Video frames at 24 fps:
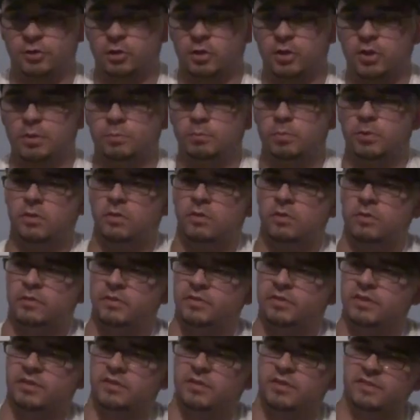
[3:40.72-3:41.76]

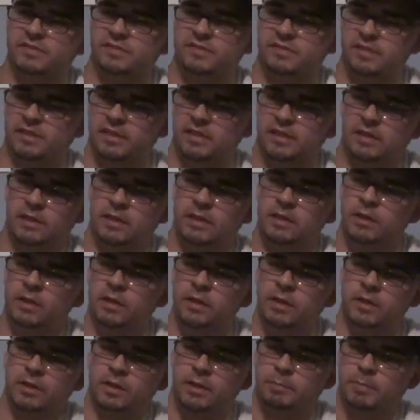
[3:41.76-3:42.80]
durable. This
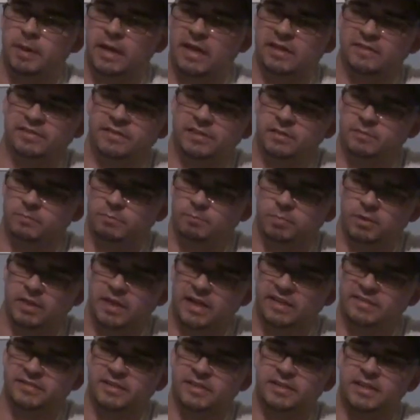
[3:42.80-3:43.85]
composite
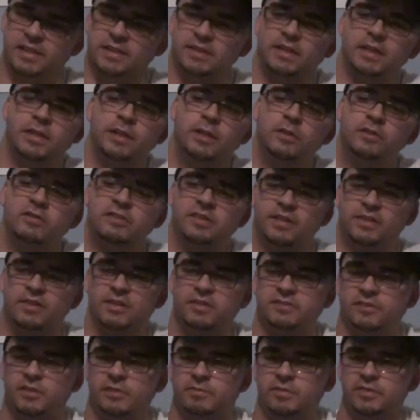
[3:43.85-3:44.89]
plastic that they use on the
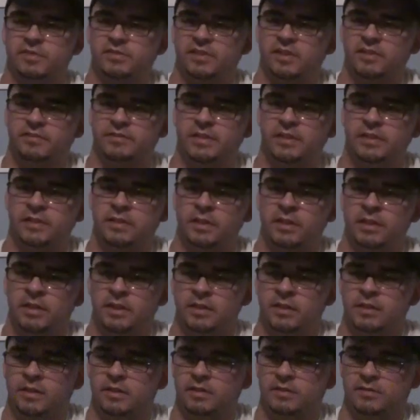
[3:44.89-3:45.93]
surface of it
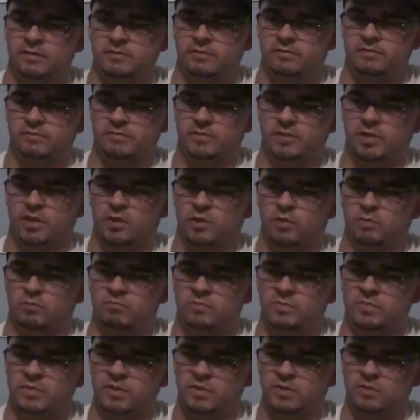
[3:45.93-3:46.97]
is,
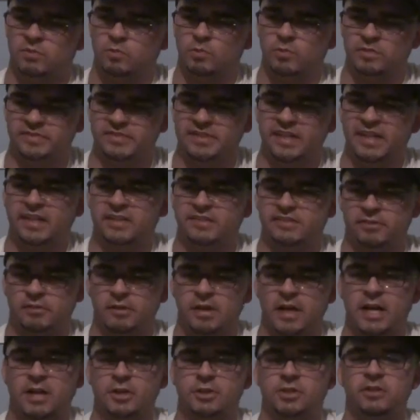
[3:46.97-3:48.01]
withstands
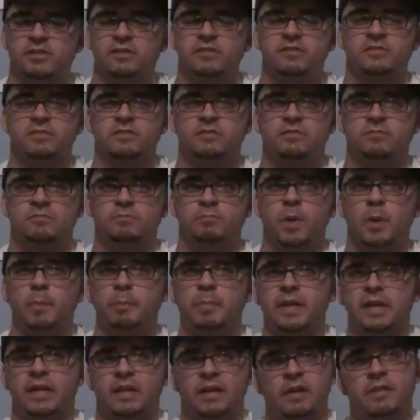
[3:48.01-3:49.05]
scratches and
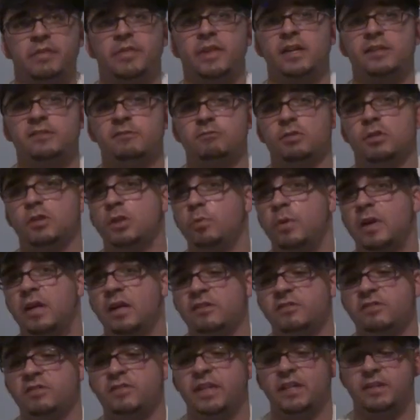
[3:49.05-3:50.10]
bumping into things really
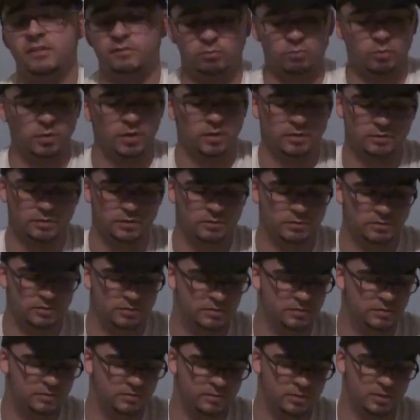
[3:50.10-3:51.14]
well, so that's one
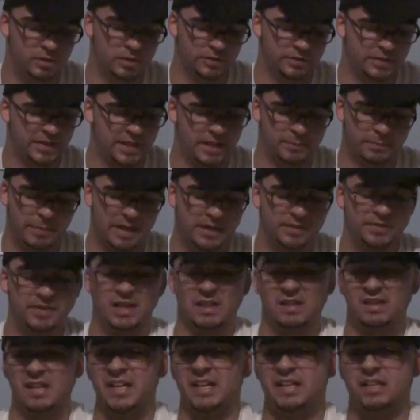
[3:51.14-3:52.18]
good thing about it that
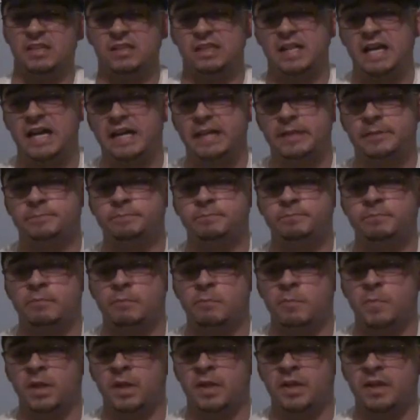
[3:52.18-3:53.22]
I like a lot.
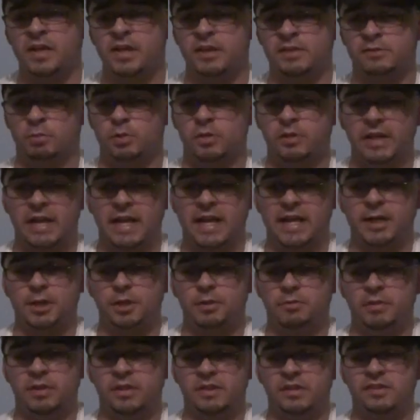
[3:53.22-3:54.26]
It's real
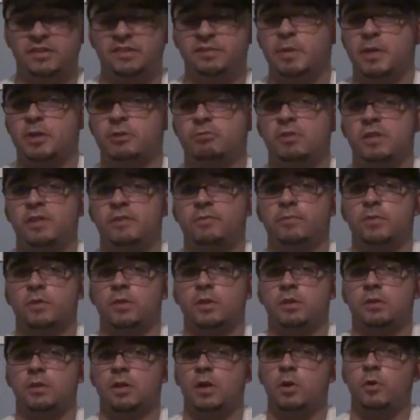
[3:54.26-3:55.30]
accurate, especially for
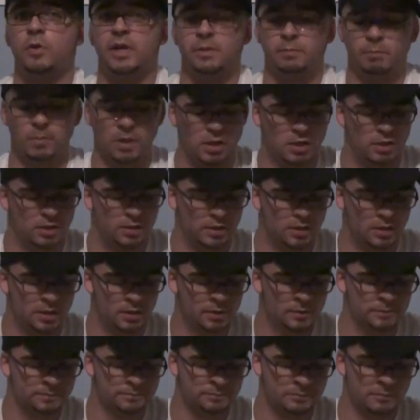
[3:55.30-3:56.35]
a low-end
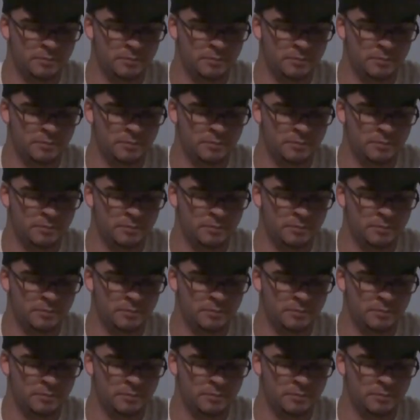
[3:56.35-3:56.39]
marker.